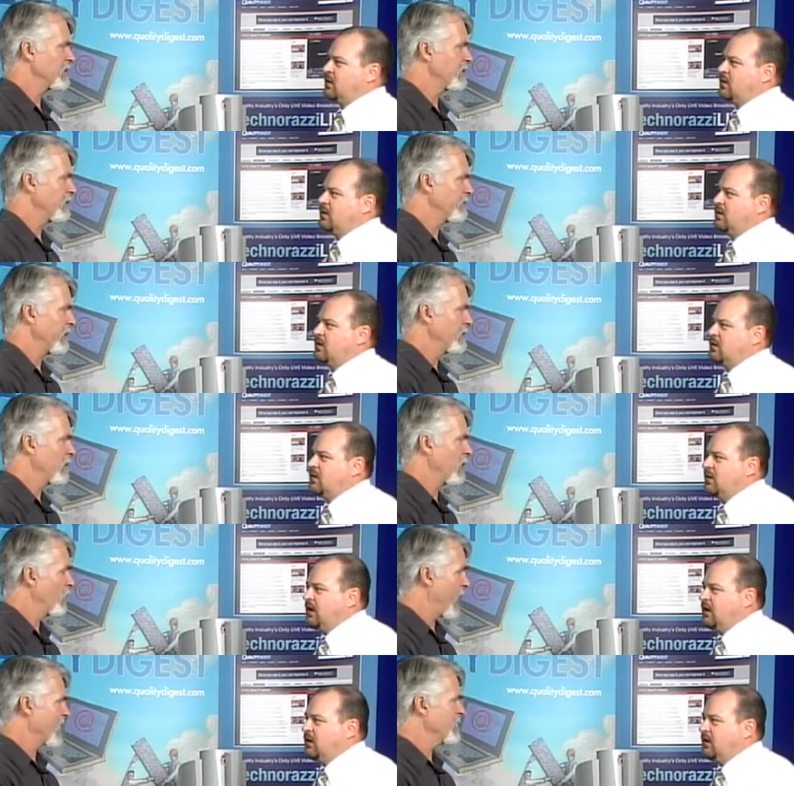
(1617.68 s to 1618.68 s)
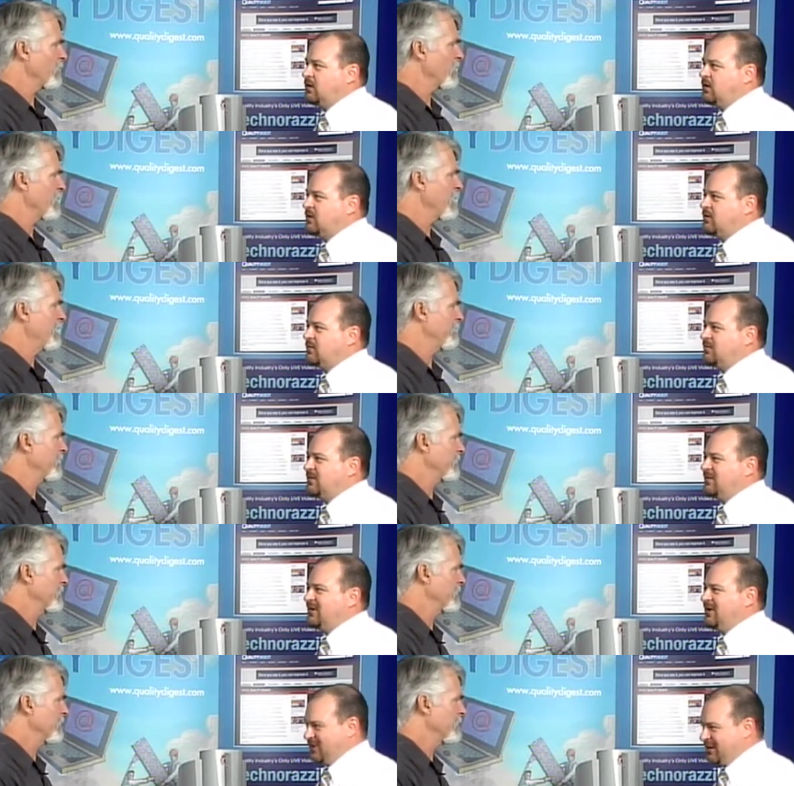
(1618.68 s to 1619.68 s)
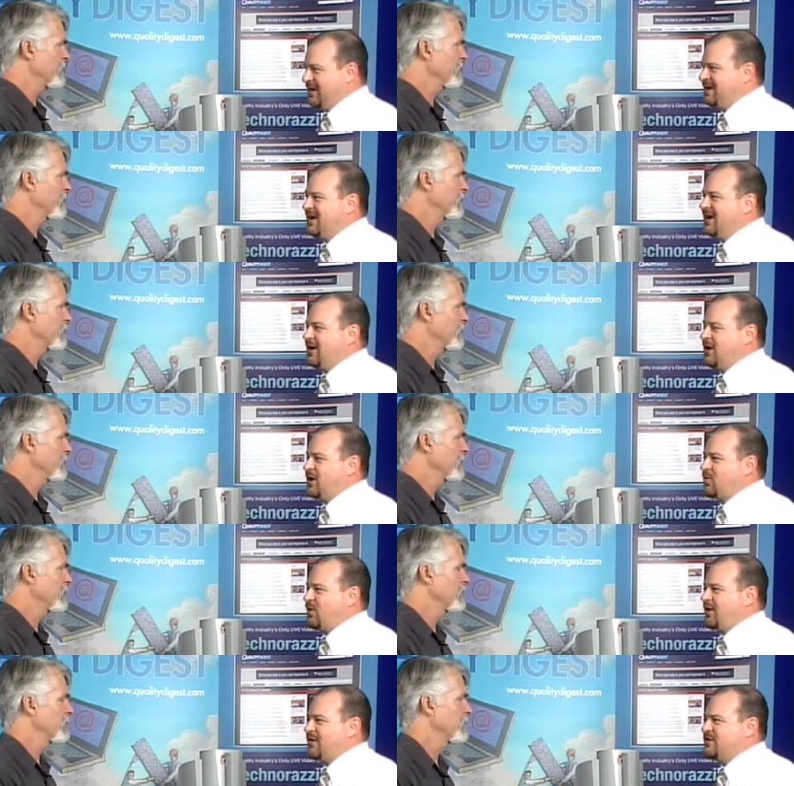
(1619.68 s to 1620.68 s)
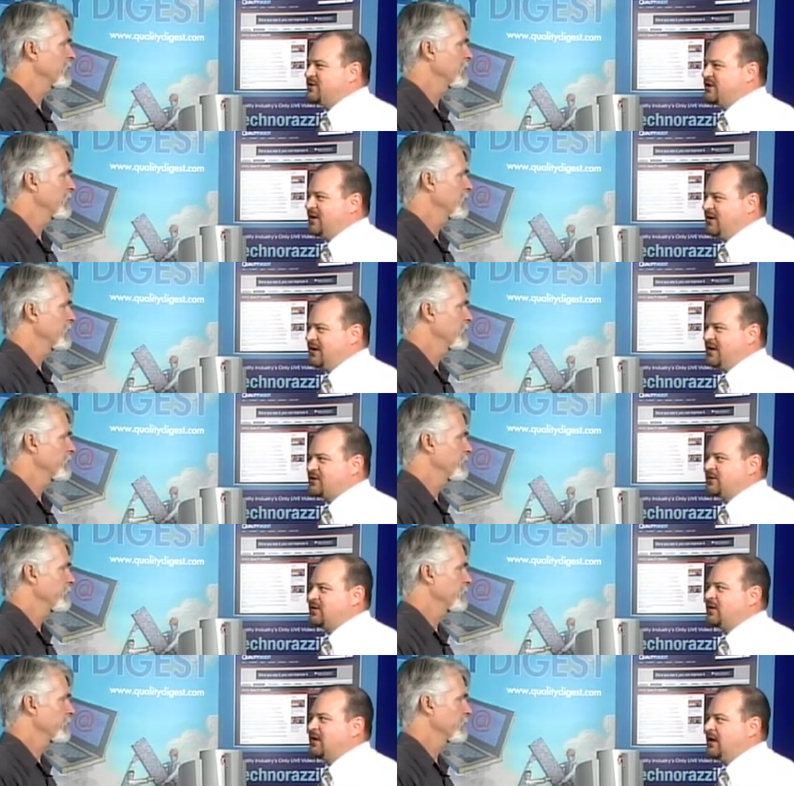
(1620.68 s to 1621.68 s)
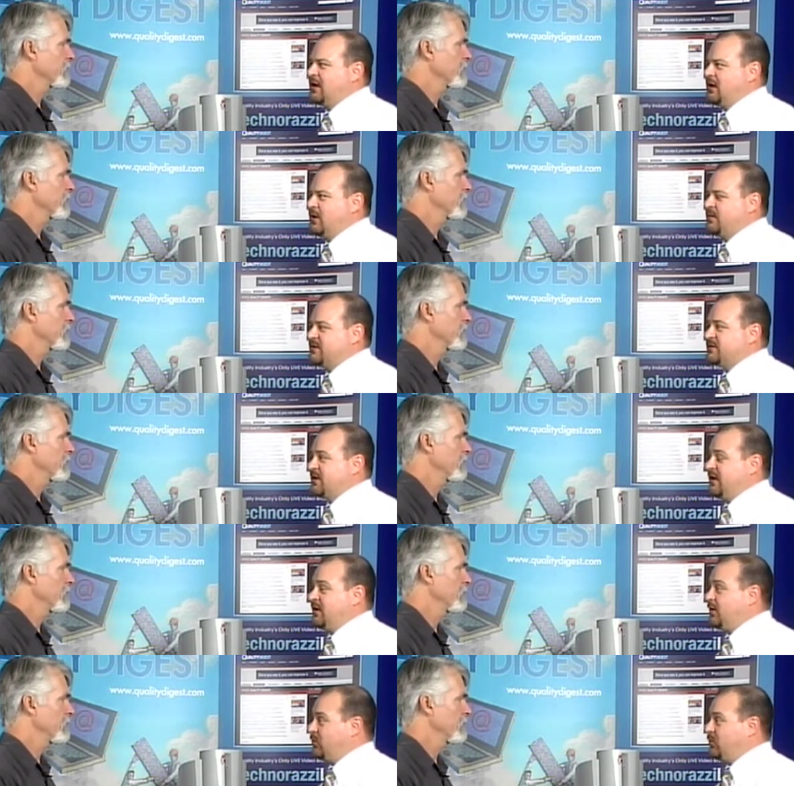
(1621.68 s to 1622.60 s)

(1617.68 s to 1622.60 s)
Speaker 1: uh, available? Uh, where, actually, where are they made first? Okay.
Speaker 2: Uh, Quality Vision International um, is a, a,